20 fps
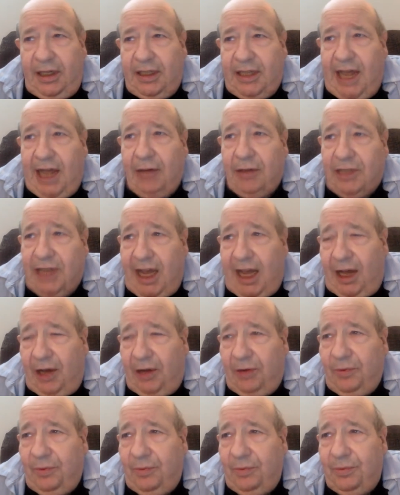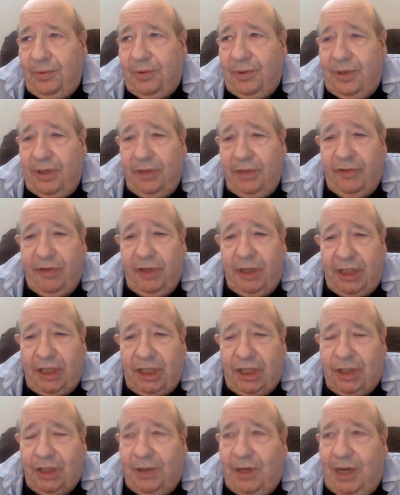downtown in the
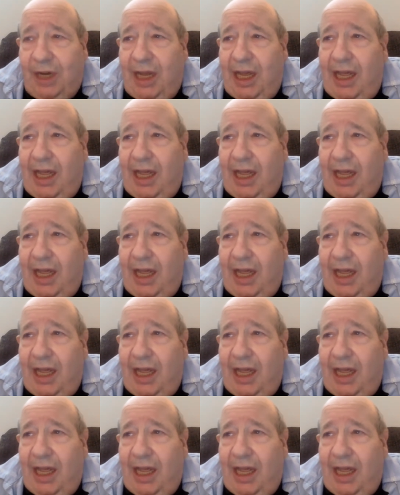Village,